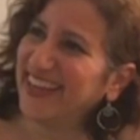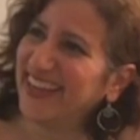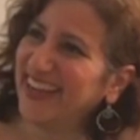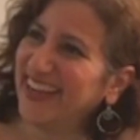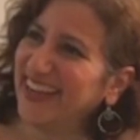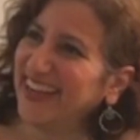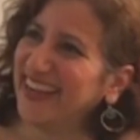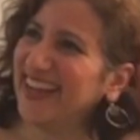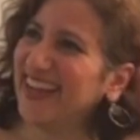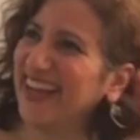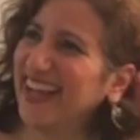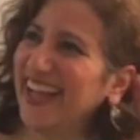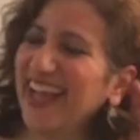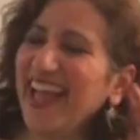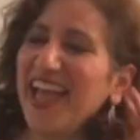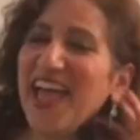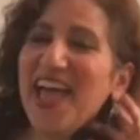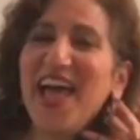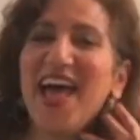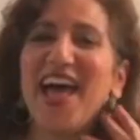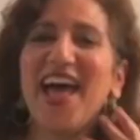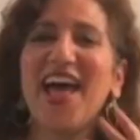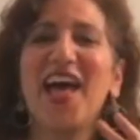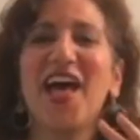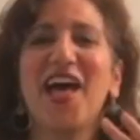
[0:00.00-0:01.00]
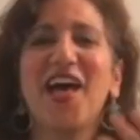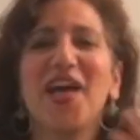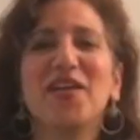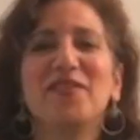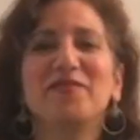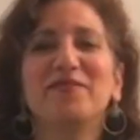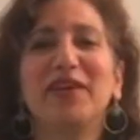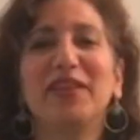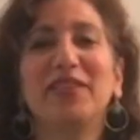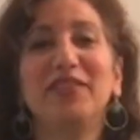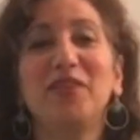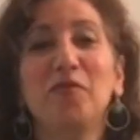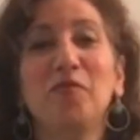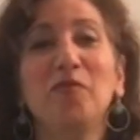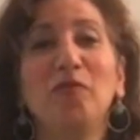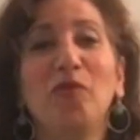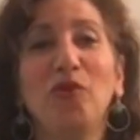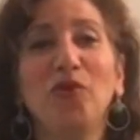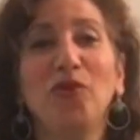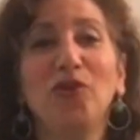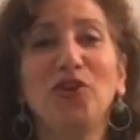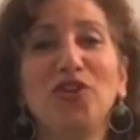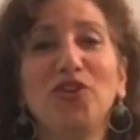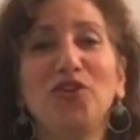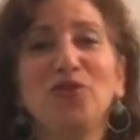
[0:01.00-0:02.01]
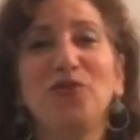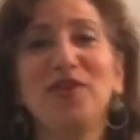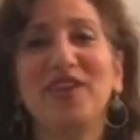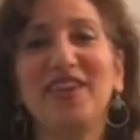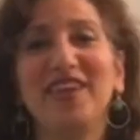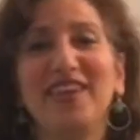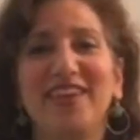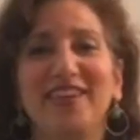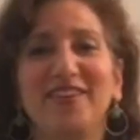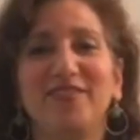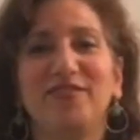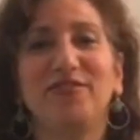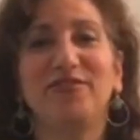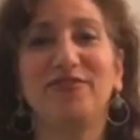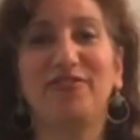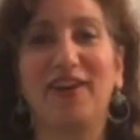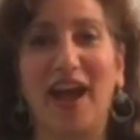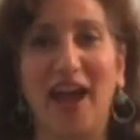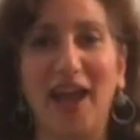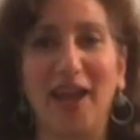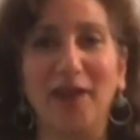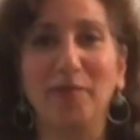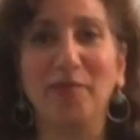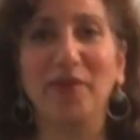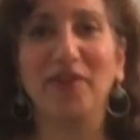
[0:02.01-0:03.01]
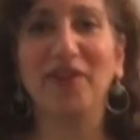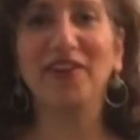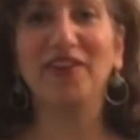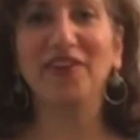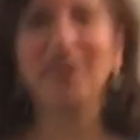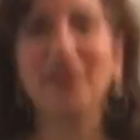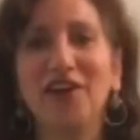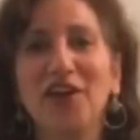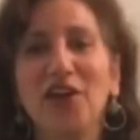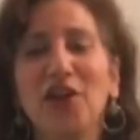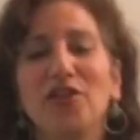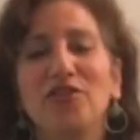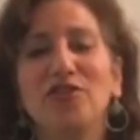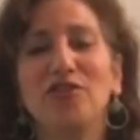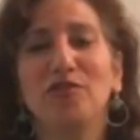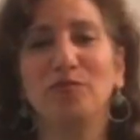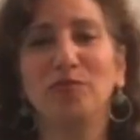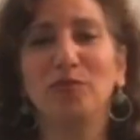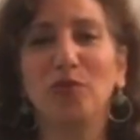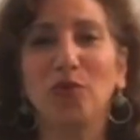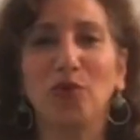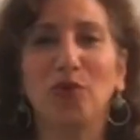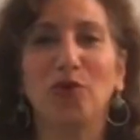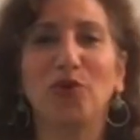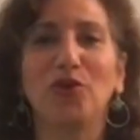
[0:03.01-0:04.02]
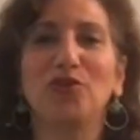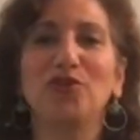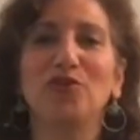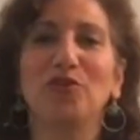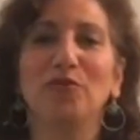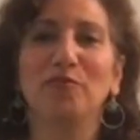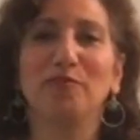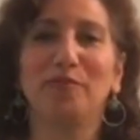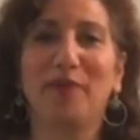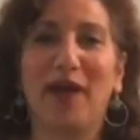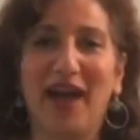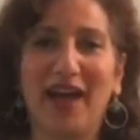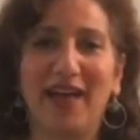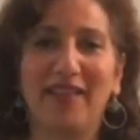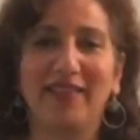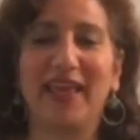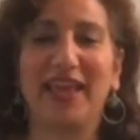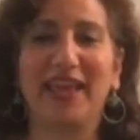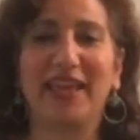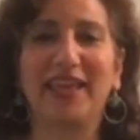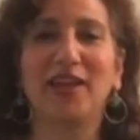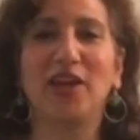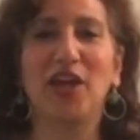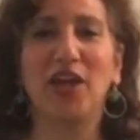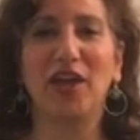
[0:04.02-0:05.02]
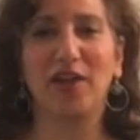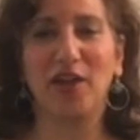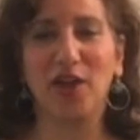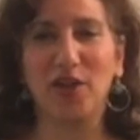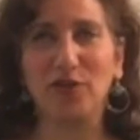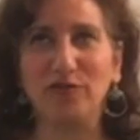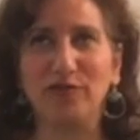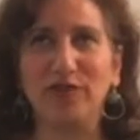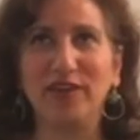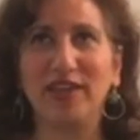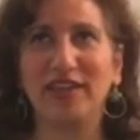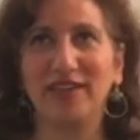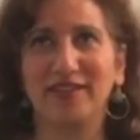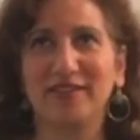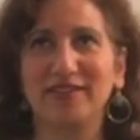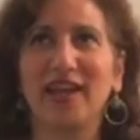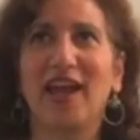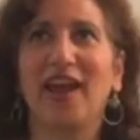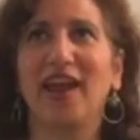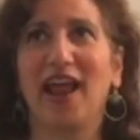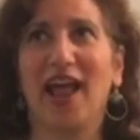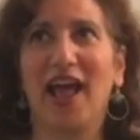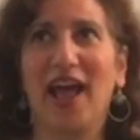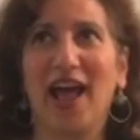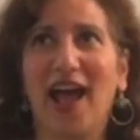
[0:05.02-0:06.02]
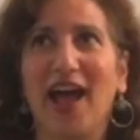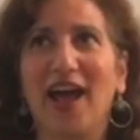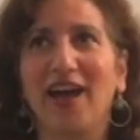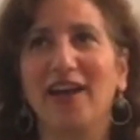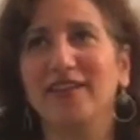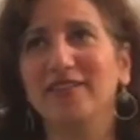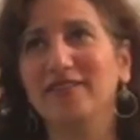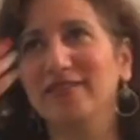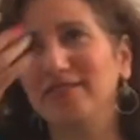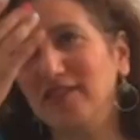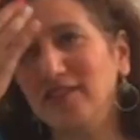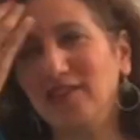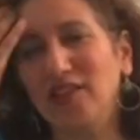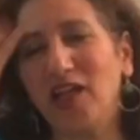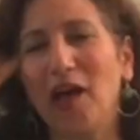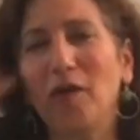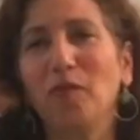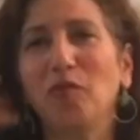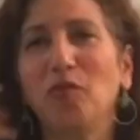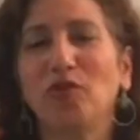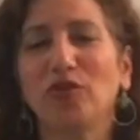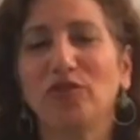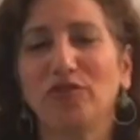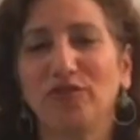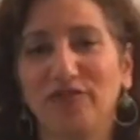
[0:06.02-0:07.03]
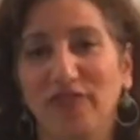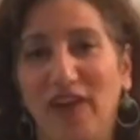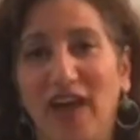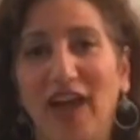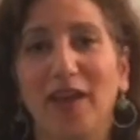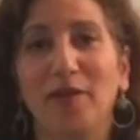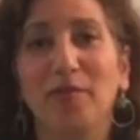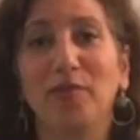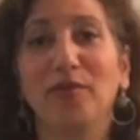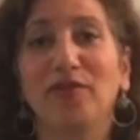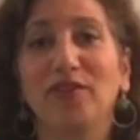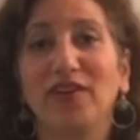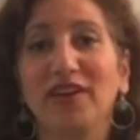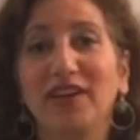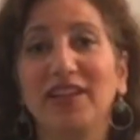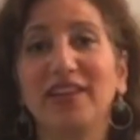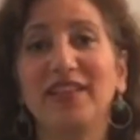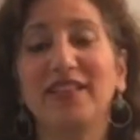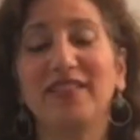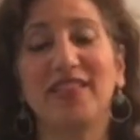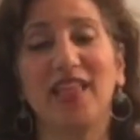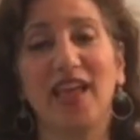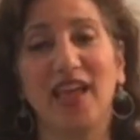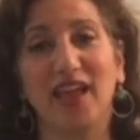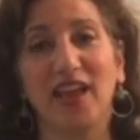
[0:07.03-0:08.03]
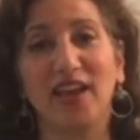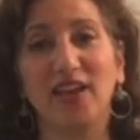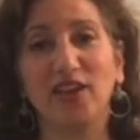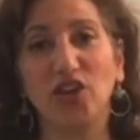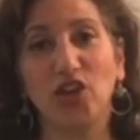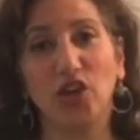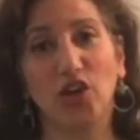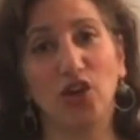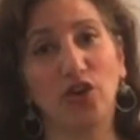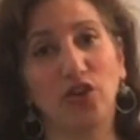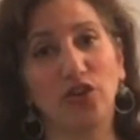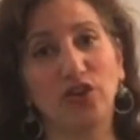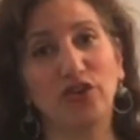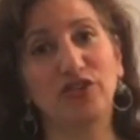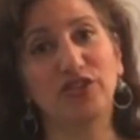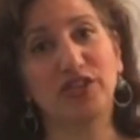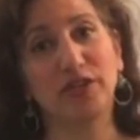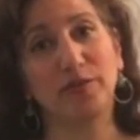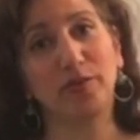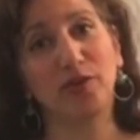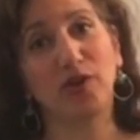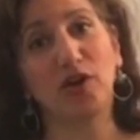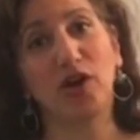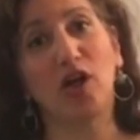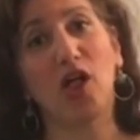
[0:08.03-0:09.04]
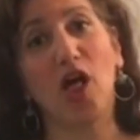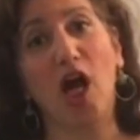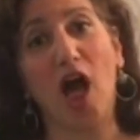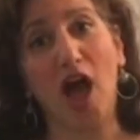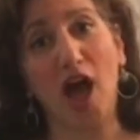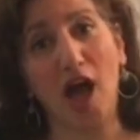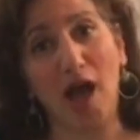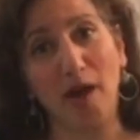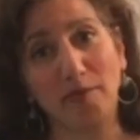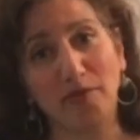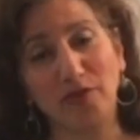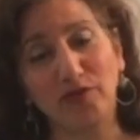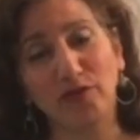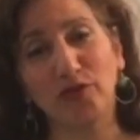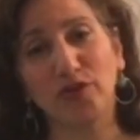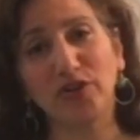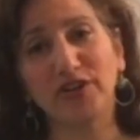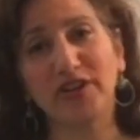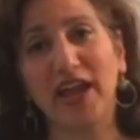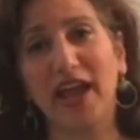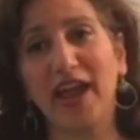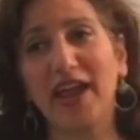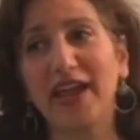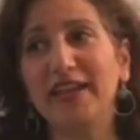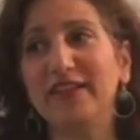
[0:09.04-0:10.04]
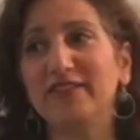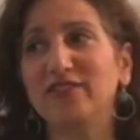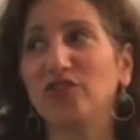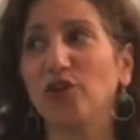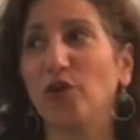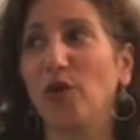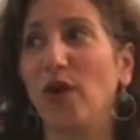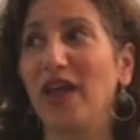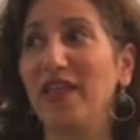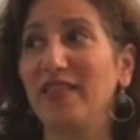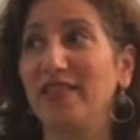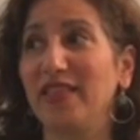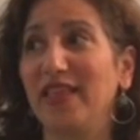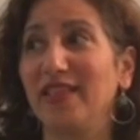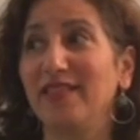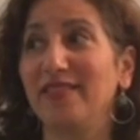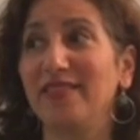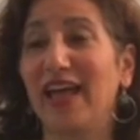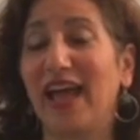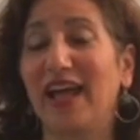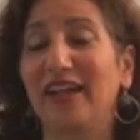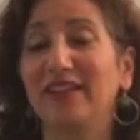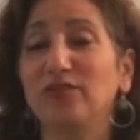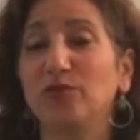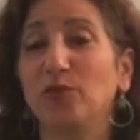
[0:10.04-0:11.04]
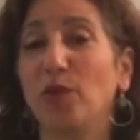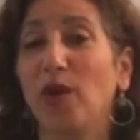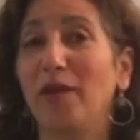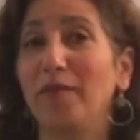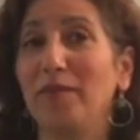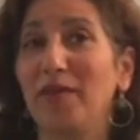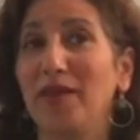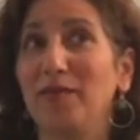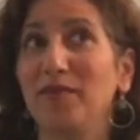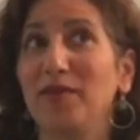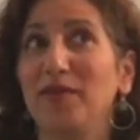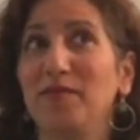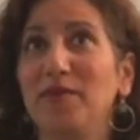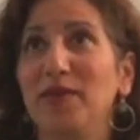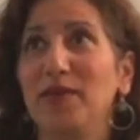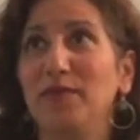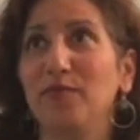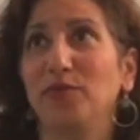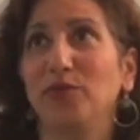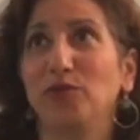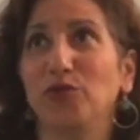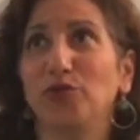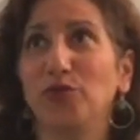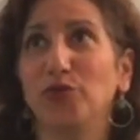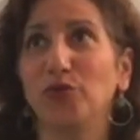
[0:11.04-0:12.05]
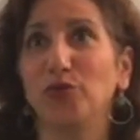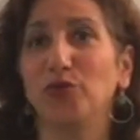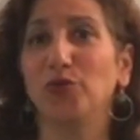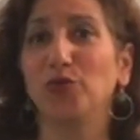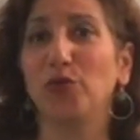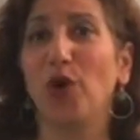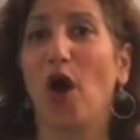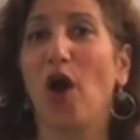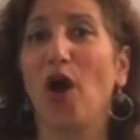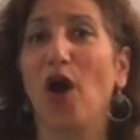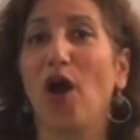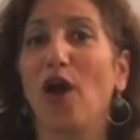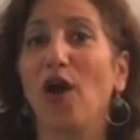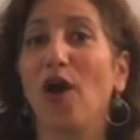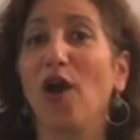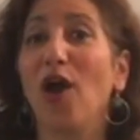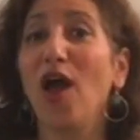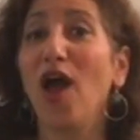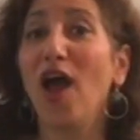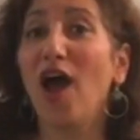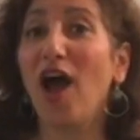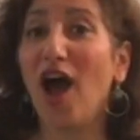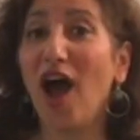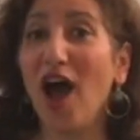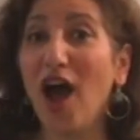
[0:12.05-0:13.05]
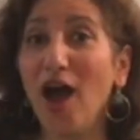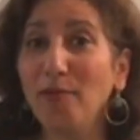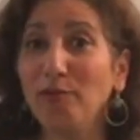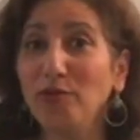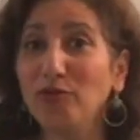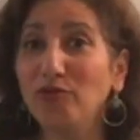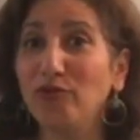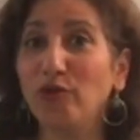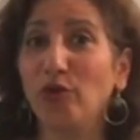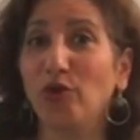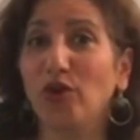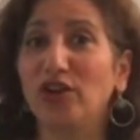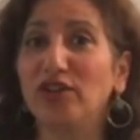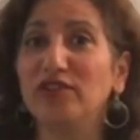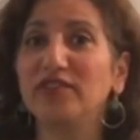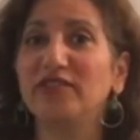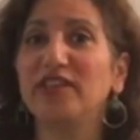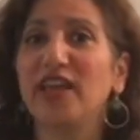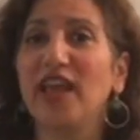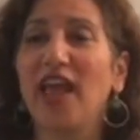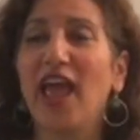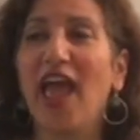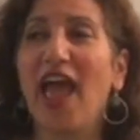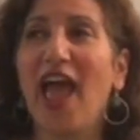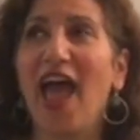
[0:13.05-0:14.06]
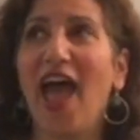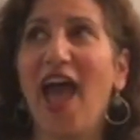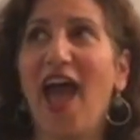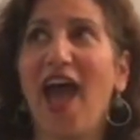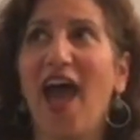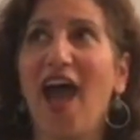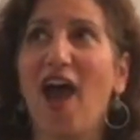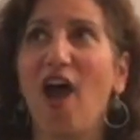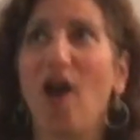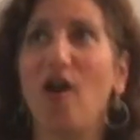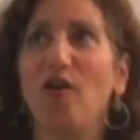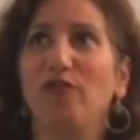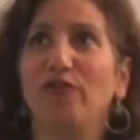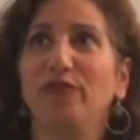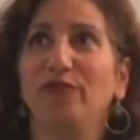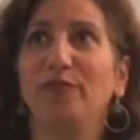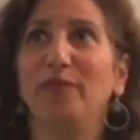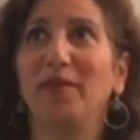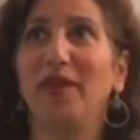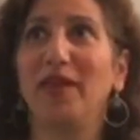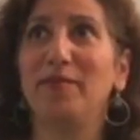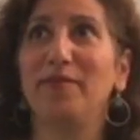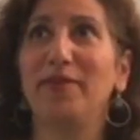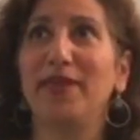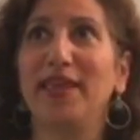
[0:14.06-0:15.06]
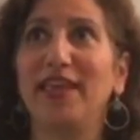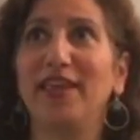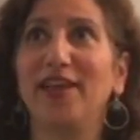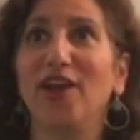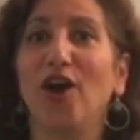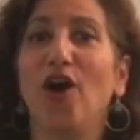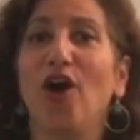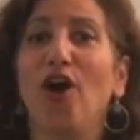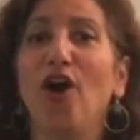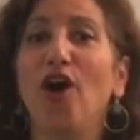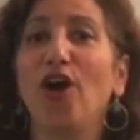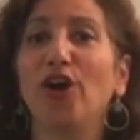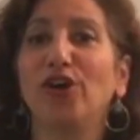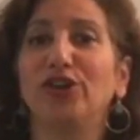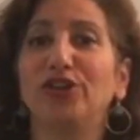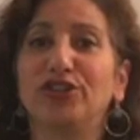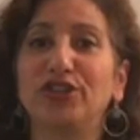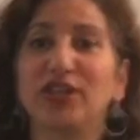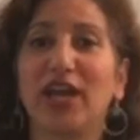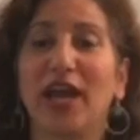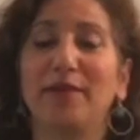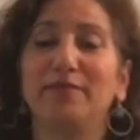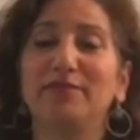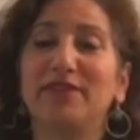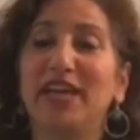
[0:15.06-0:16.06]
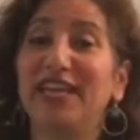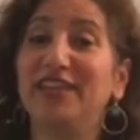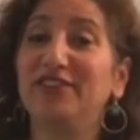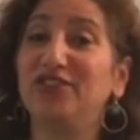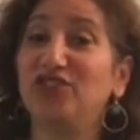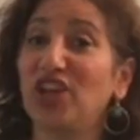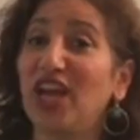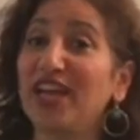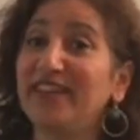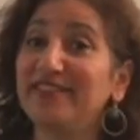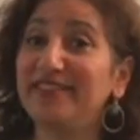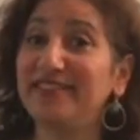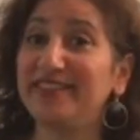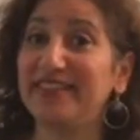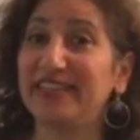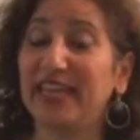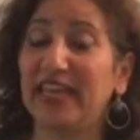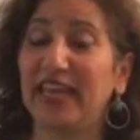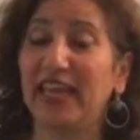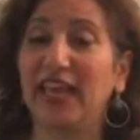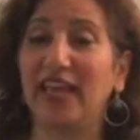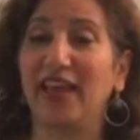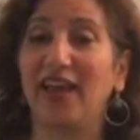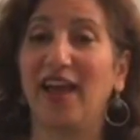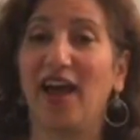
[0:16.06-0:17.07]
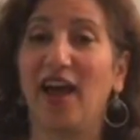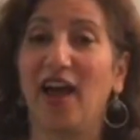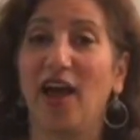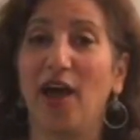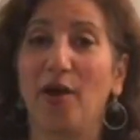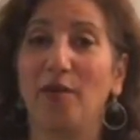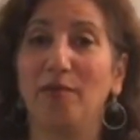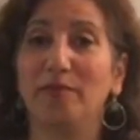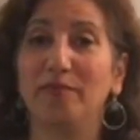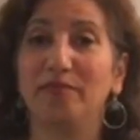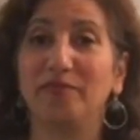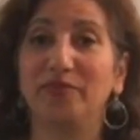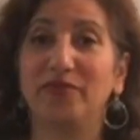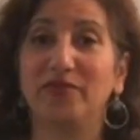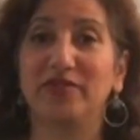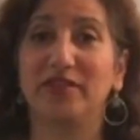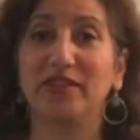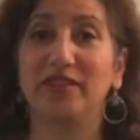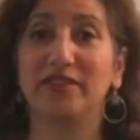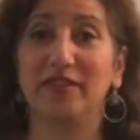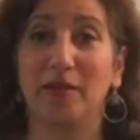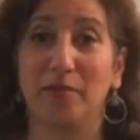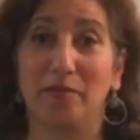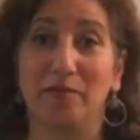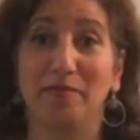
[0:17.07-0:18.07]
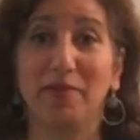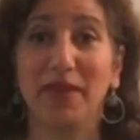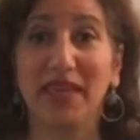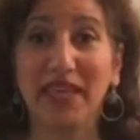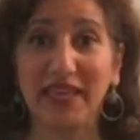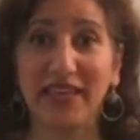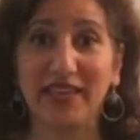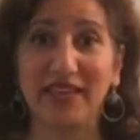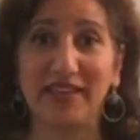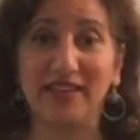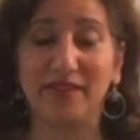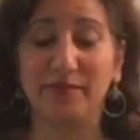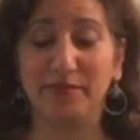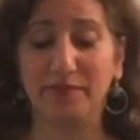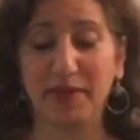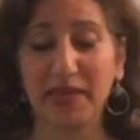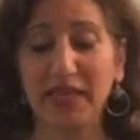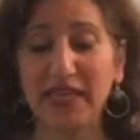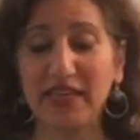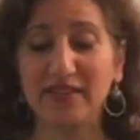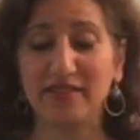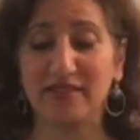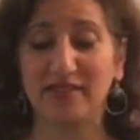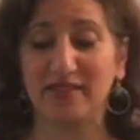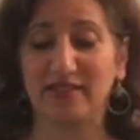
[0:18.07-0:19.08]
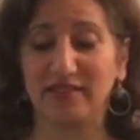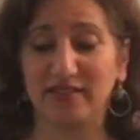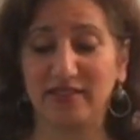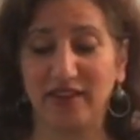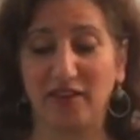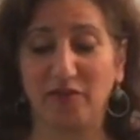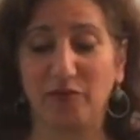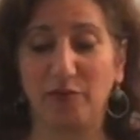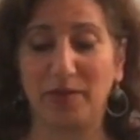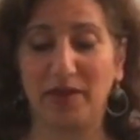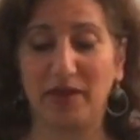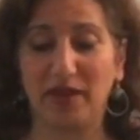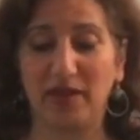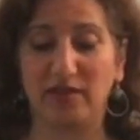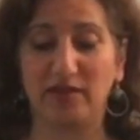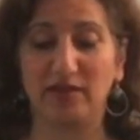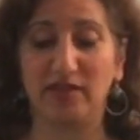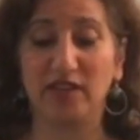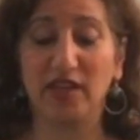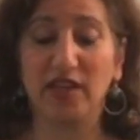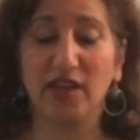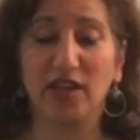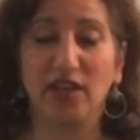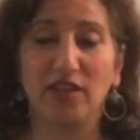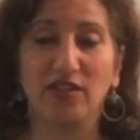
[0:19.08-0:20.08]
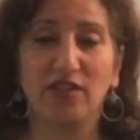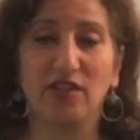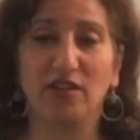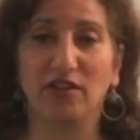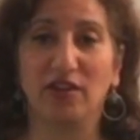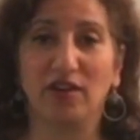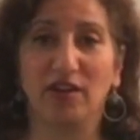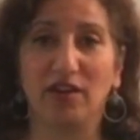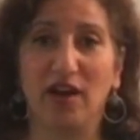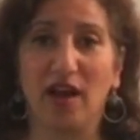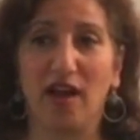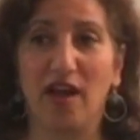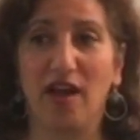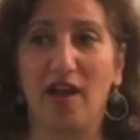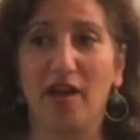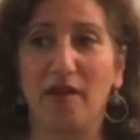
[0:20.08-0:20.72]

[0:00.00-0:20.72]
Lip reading: but the more you eat fiber, the more your body, like, a vegan diet has a lot more fiber in it than, you know, your typical omnivore diet. So I think that's why maybe people who are omnivores have maybe a harder time digesting some beans and stuff, because their